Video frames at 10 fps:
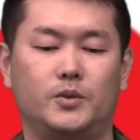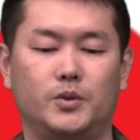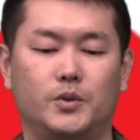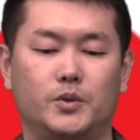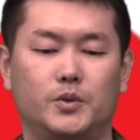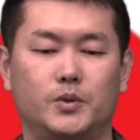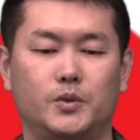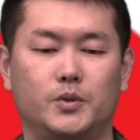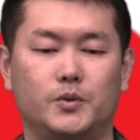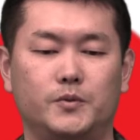
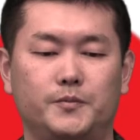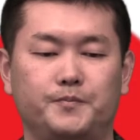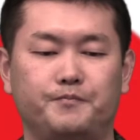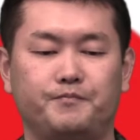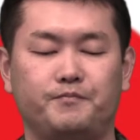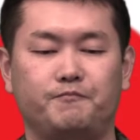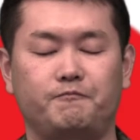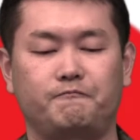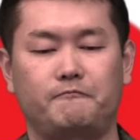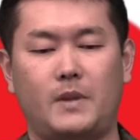to
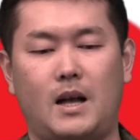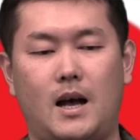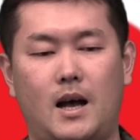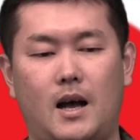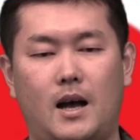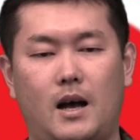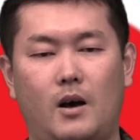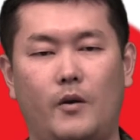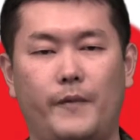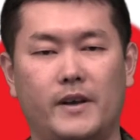uh,
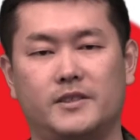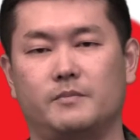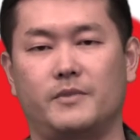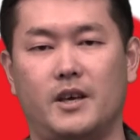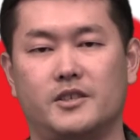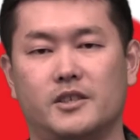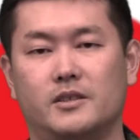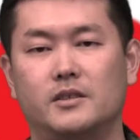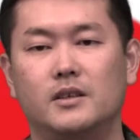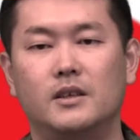offensive
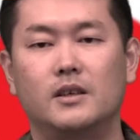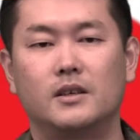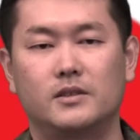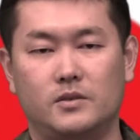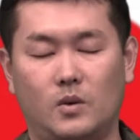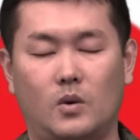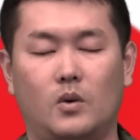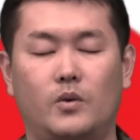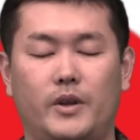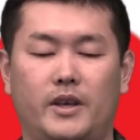nature.
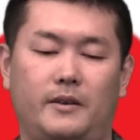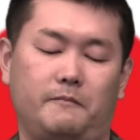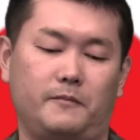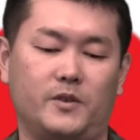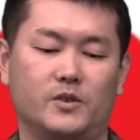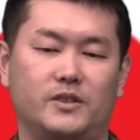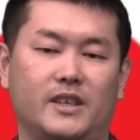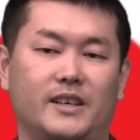So only use